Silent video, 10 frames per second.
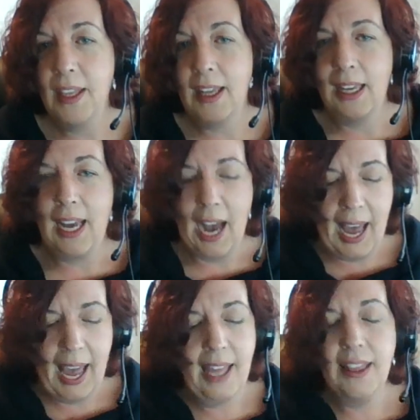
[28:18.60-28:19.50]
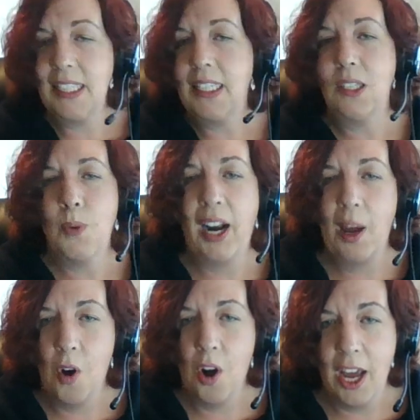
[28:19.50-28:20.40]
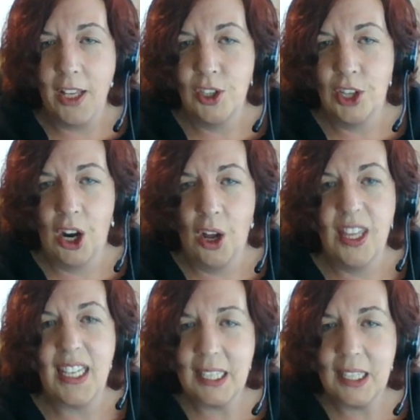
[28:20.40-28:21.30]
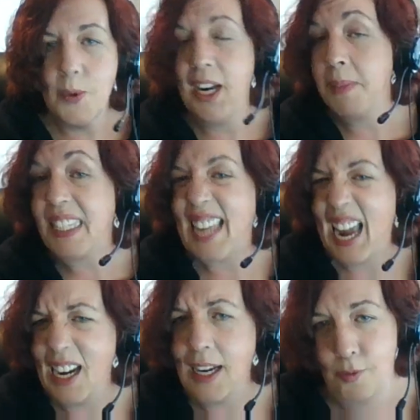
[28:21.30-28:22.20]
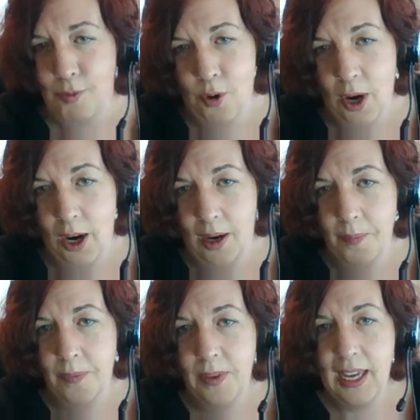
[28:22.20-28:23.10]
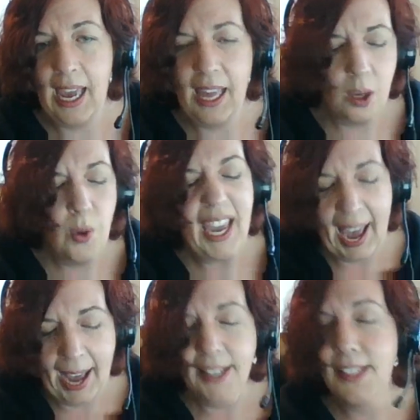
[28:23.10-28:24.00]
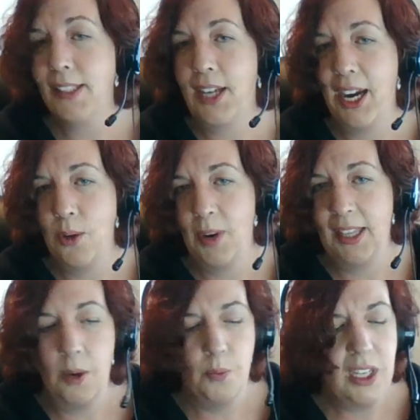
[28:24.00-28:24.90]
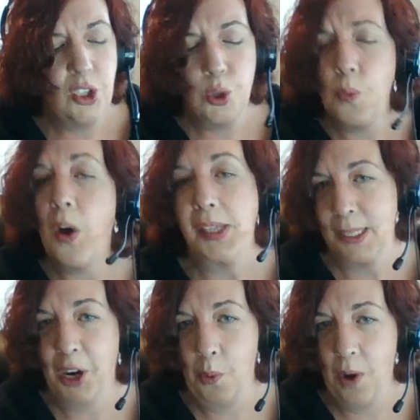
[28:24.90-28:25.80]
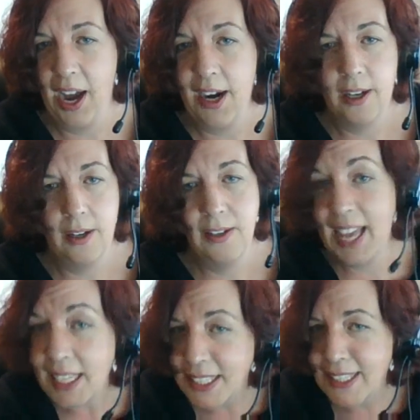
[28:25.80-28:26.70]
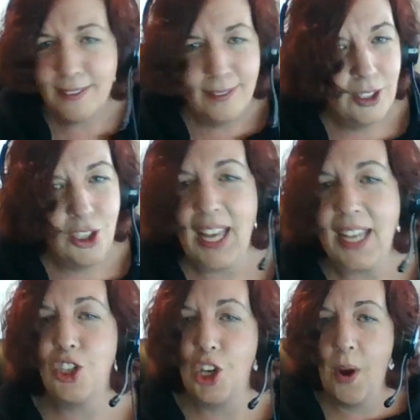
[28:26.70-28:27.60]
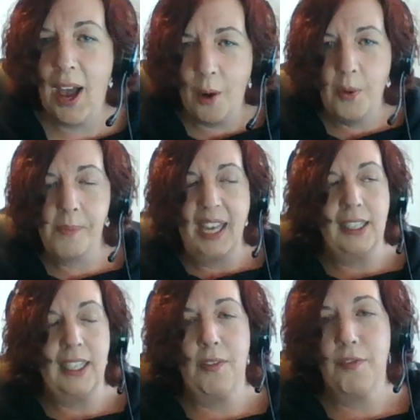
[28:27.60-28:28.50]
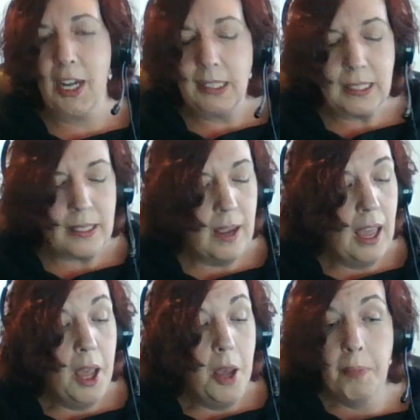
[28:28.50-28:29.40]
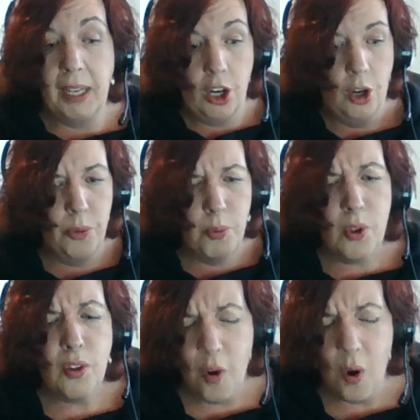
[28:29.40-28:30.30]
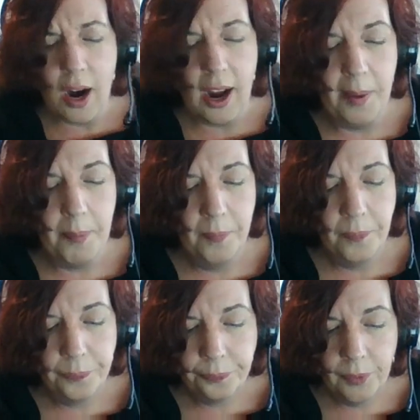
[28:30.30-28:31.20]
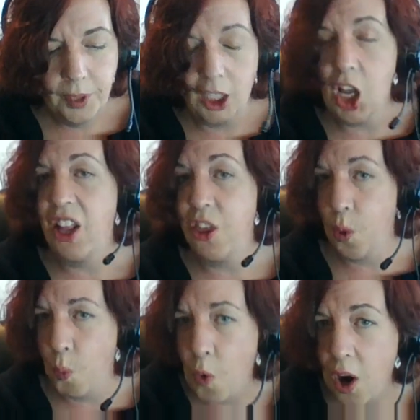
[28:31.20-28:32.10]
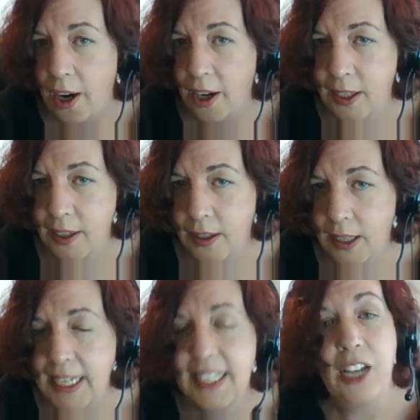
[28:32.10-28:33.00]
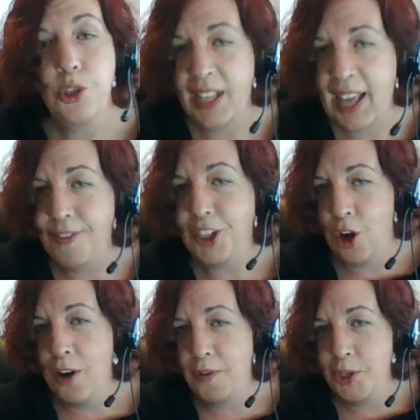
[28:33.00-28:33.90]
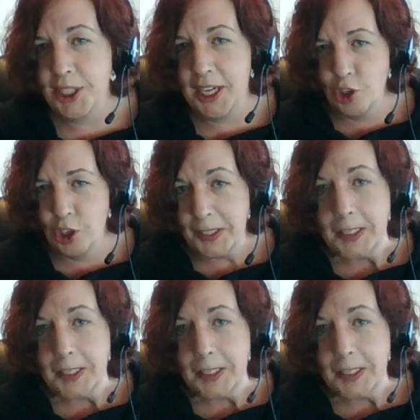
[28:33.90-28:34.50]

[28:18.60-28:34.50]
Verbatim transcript: i this is what i want you know this is what i'm standing for and then we act aligned with it we do what's required that's that's you know how we make the difference but you know through the forum a lot of the work is actually having conversations